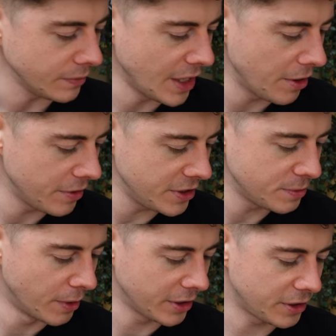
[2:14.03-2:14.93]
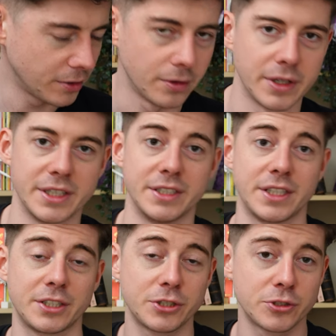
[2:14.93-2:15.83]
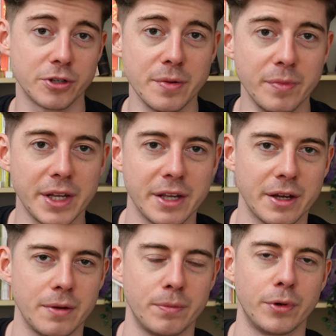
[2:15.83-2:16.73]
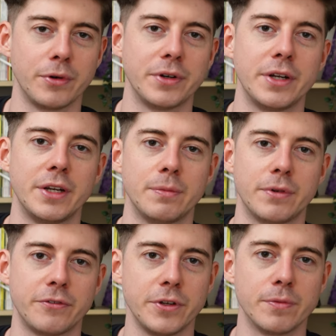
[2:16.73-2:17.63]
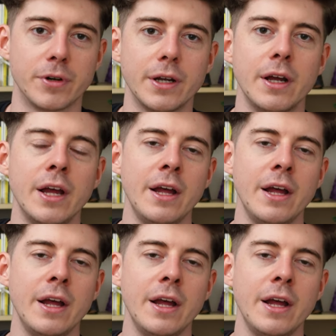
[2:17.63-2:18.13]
Now, this molecule is extremely important in perfumery.